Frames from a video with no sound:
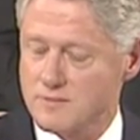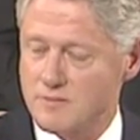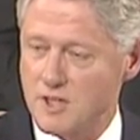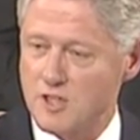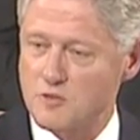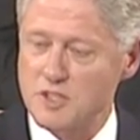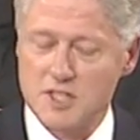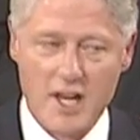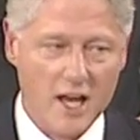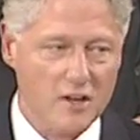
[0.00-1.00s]
because we
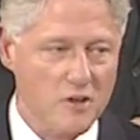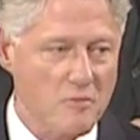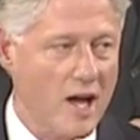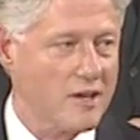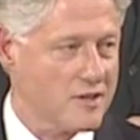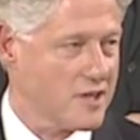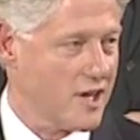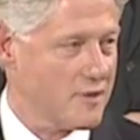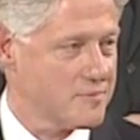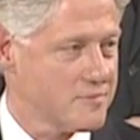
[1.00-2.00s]
stand on the
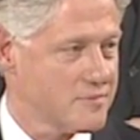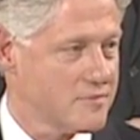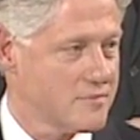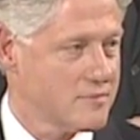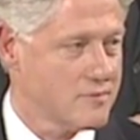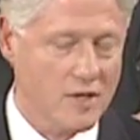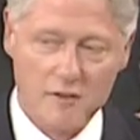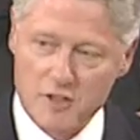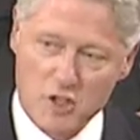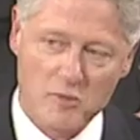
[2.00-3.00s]
mountaintop
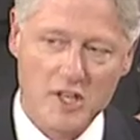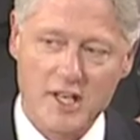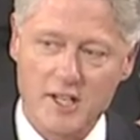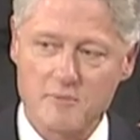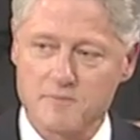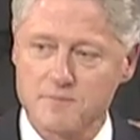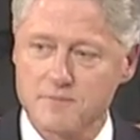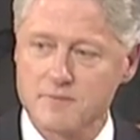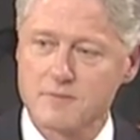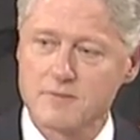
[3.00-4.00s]
of a new millennium.
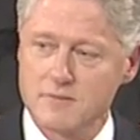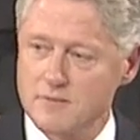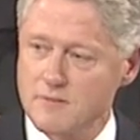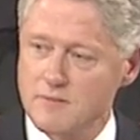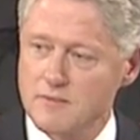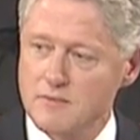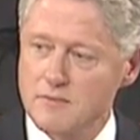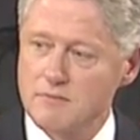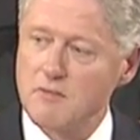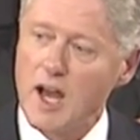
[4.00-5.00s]

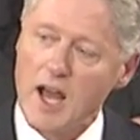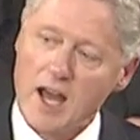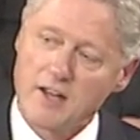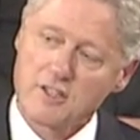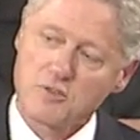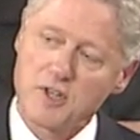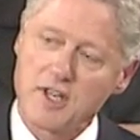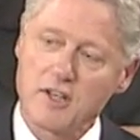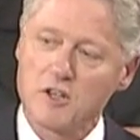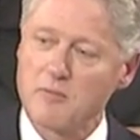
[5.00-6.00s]
Behind us, we
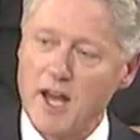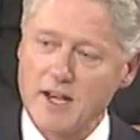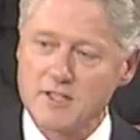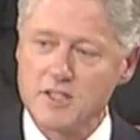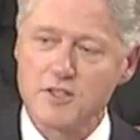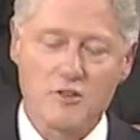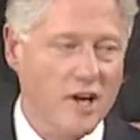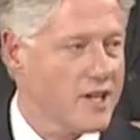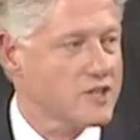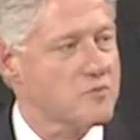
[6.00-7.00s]
can look back and see the
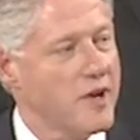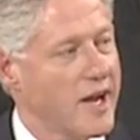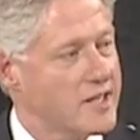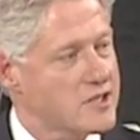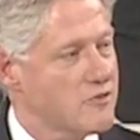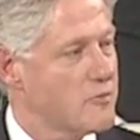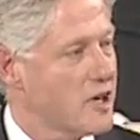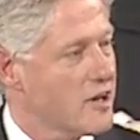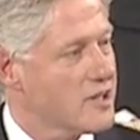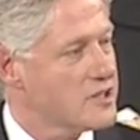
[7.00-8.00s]
great expanse of
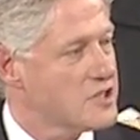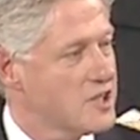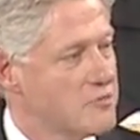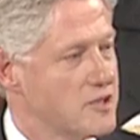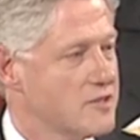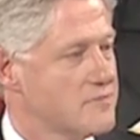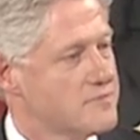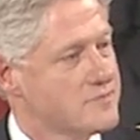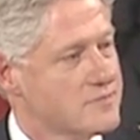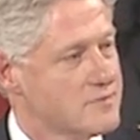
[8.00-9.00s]
American achievement.
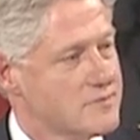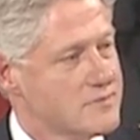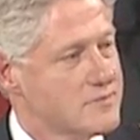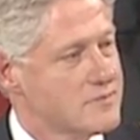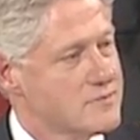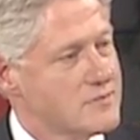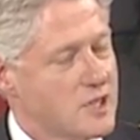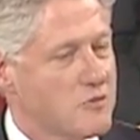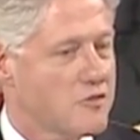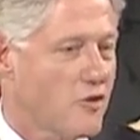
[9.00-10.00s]

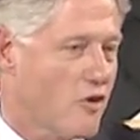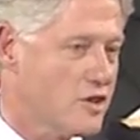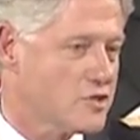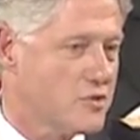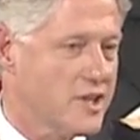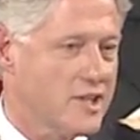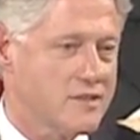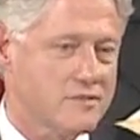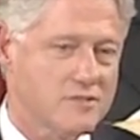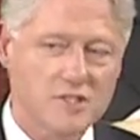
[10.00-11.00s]
And before us, we
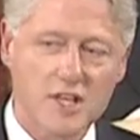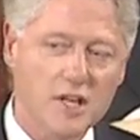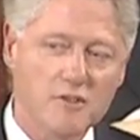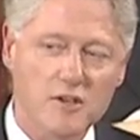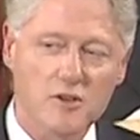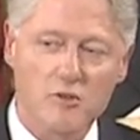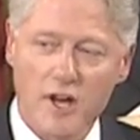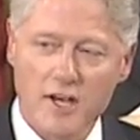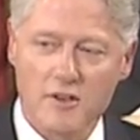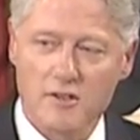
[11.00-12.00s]
can see even
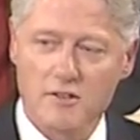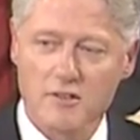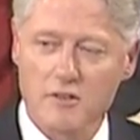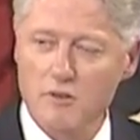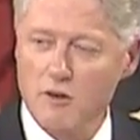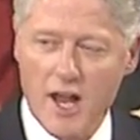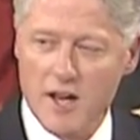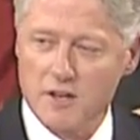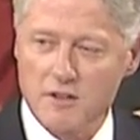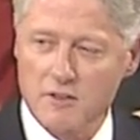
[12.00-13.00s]
greater,
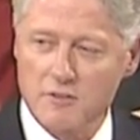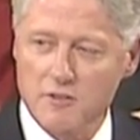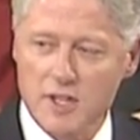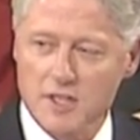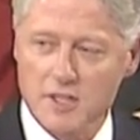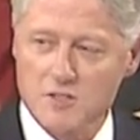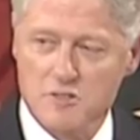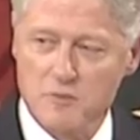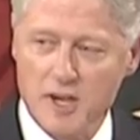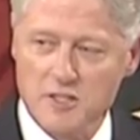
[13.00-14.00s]
grander frontiers
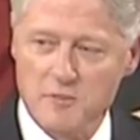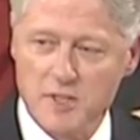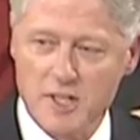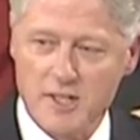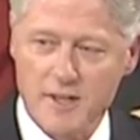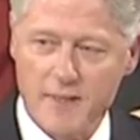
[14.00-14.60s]
of possibility.